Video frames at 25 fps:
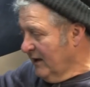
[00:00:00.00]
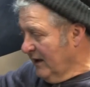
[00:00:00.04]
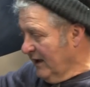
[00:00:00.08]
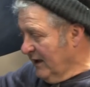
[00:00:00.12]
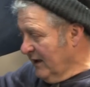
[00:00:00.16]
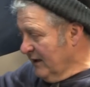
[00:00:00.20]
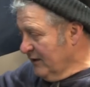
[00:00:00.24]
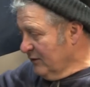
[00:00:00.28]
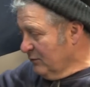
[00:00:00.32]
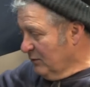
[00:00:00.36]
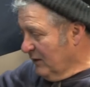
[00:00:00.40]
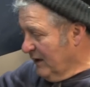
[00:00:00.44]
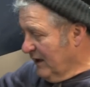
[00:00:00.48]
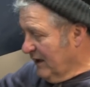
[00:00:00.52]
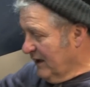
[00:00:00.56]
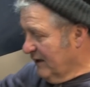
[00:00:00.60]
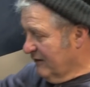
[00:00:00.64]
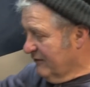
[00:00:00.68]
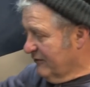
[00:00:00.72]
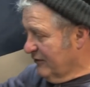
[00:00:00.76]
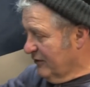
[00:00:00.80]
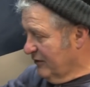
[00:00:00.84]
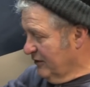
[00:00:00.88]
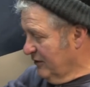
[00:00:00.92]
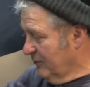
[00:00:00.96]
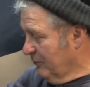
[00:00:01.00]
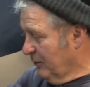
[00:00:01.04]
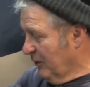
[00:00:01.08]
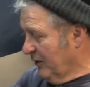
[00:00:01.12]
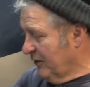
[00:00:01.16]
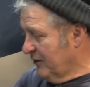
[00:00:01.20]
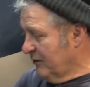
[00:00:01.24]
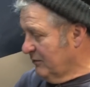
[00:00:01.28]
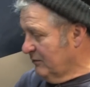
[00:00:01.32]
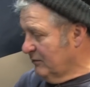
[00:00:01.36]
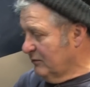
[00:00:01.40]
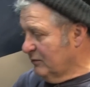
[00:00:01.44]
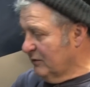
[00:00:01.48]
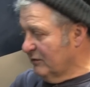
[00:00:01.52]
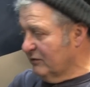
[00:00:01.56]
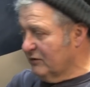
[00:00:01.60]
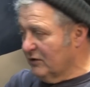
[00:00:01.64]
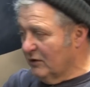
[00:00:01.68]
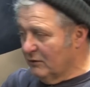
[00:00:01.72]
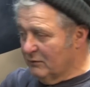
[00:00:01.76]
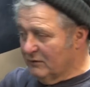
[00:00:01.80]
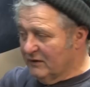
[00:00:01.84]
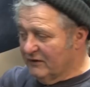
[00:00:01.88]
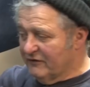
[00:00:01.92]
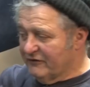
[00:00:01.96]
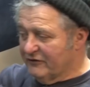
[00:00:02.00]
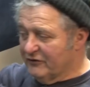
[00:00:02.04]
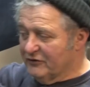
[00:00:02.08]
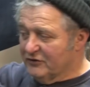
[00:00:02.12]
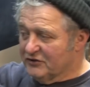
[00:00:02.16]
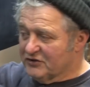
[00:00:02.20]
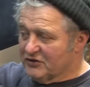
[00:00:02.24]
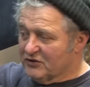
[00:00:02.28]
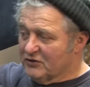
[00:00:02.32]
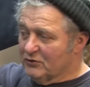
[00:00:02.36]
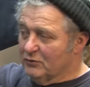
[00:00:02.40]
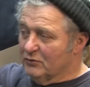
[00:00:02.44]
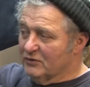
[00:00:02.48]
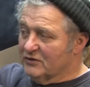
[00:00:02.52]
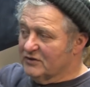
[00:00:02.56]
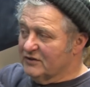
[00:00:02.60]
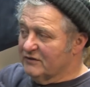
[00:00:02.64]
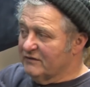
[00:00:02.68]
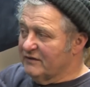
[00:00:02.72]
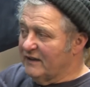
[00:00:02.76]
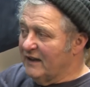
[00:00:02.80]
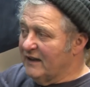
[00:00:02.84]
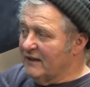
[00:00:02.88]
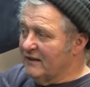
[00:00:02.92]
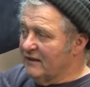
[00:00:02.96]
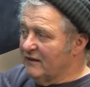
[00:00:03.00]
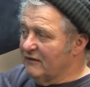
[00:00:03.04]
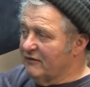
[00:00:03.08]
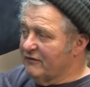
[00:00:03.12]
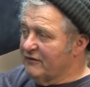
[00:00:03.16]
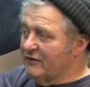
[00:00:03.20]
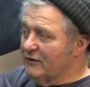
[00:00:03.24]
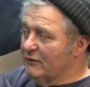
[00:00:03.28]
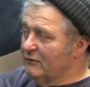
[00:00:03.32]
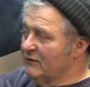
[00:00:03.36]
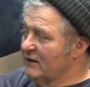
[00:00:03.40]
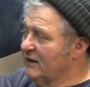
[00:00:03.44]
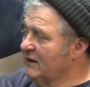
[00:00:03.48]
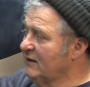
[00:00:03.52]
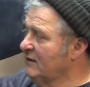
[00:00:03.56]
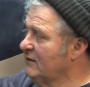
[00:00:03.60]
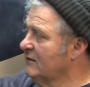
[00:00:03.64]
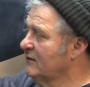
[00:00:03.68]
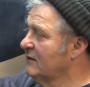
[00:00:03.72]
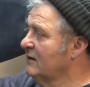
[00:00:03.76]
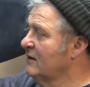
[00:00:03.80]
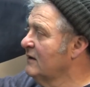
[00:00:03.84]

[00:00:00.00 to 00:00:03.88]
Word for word: And we have on the bottom, we've got our first coat of anti-fouling.